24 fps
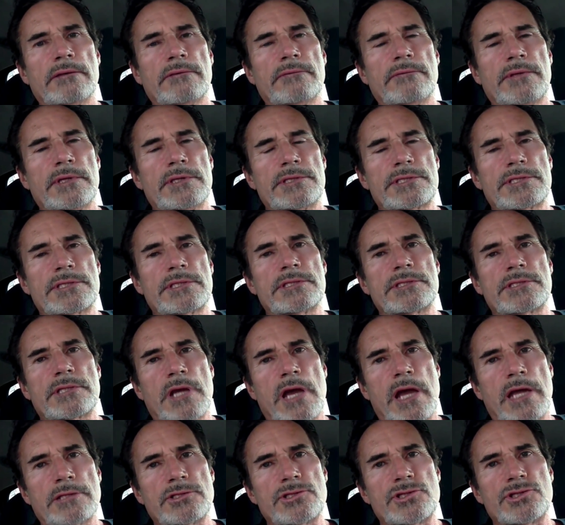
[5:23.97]
this is
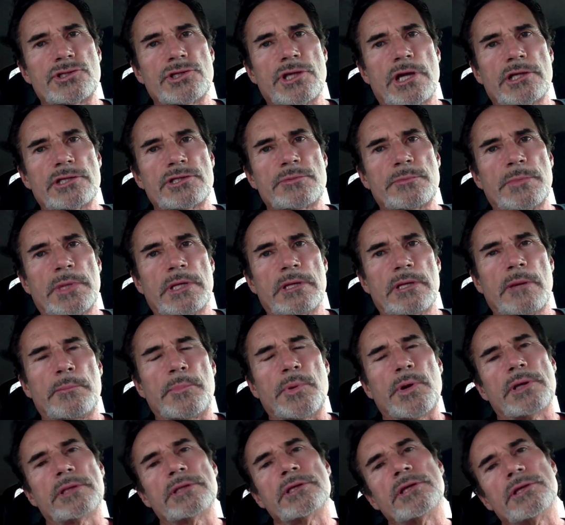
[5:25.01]
God's judgment
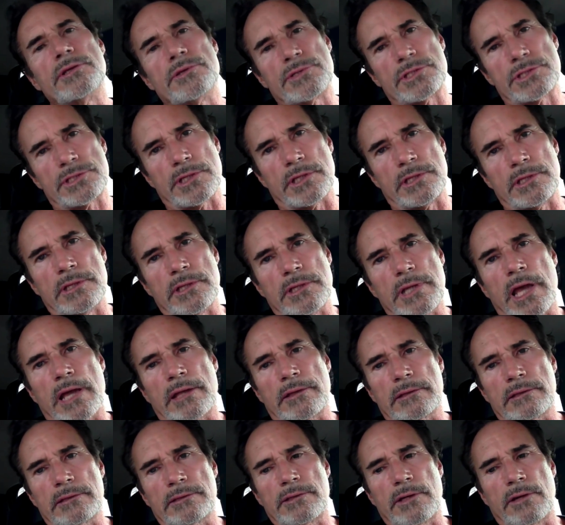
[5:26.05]
upon Houston. Now,
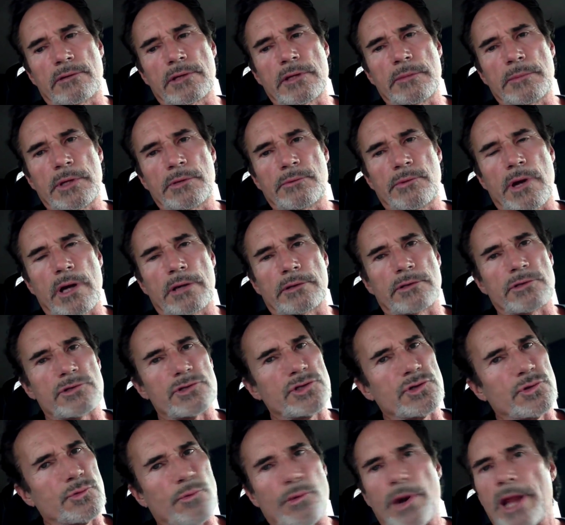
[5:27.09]
don't get me wrong, there's
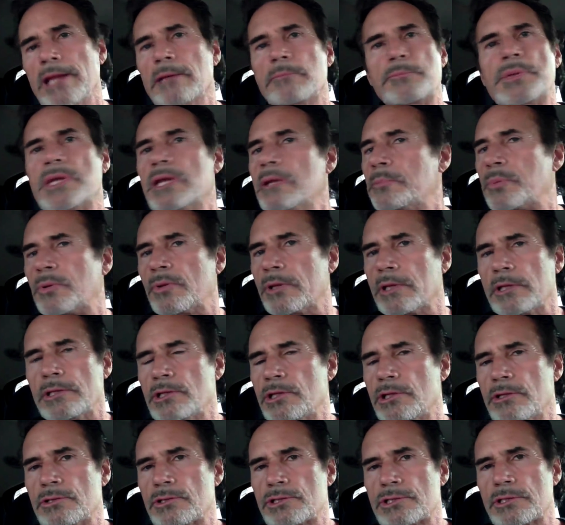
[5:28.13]
great people in
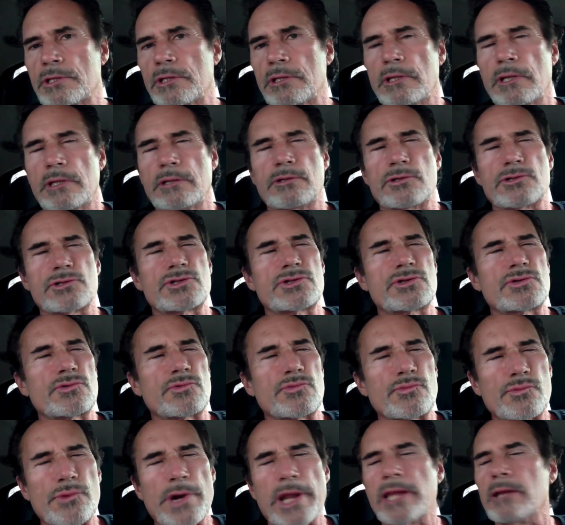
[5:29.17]
Houston and there's
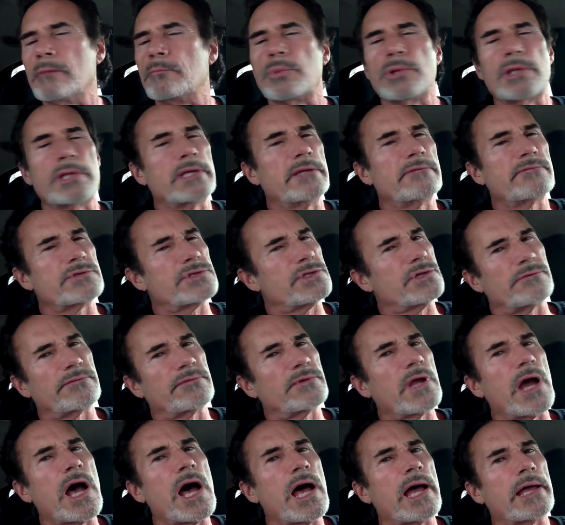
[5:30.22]
great believers of
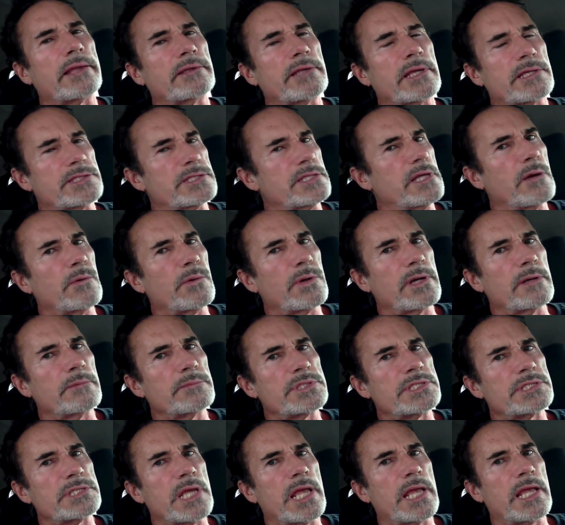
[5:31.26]
God. That's not what I'm
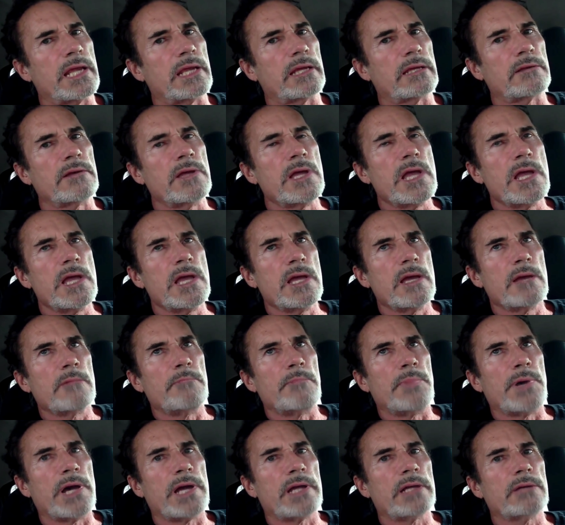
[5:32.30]
saying.
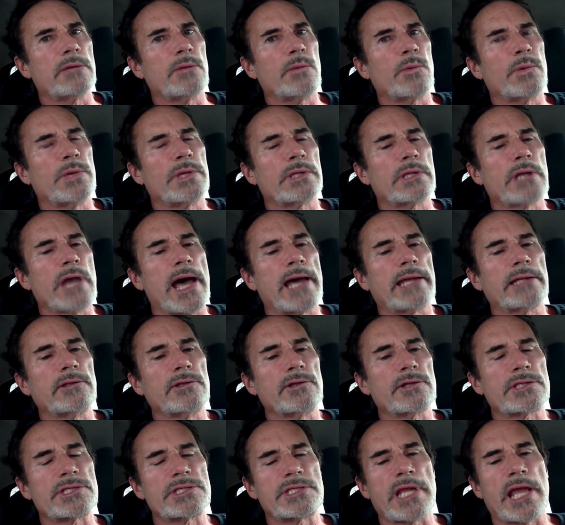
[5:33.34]
But when God
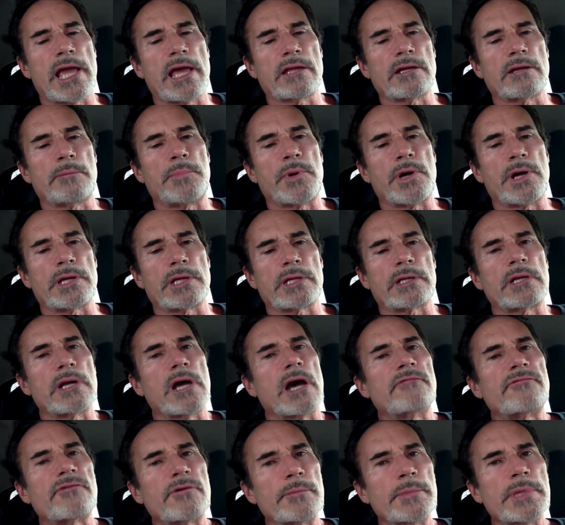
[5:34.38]
looks down upon a
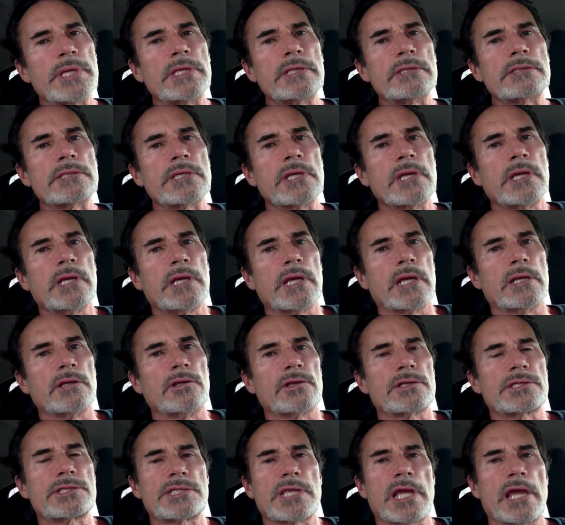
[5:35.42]
government and
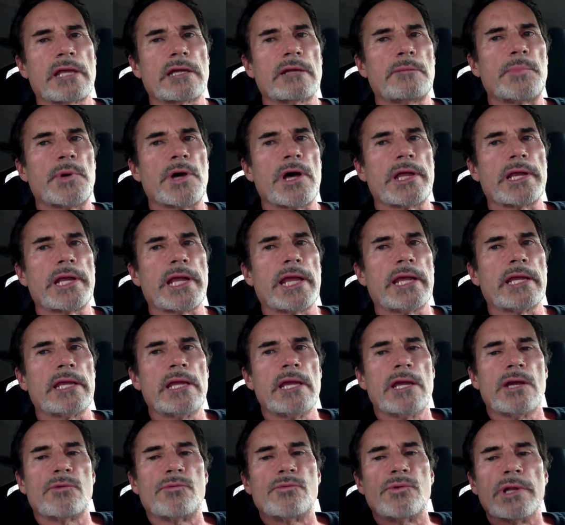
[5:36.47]
looks down upon a
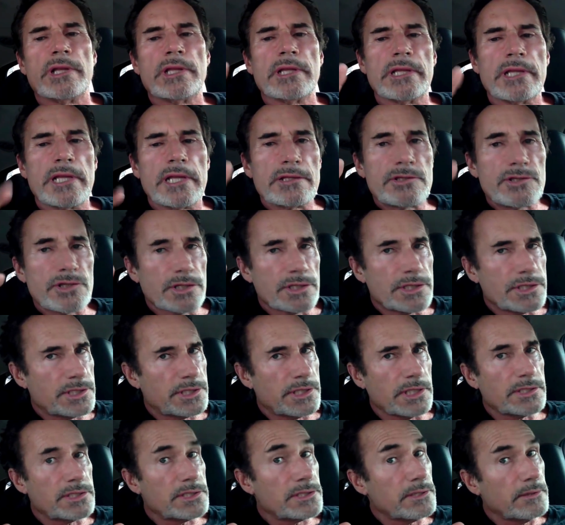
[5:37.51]
religious
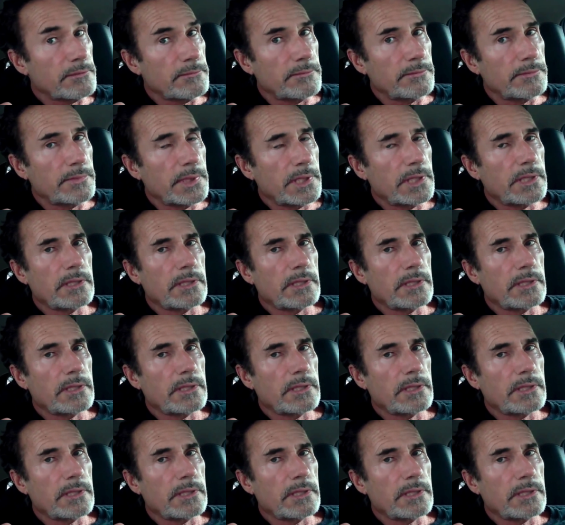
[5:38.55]
system,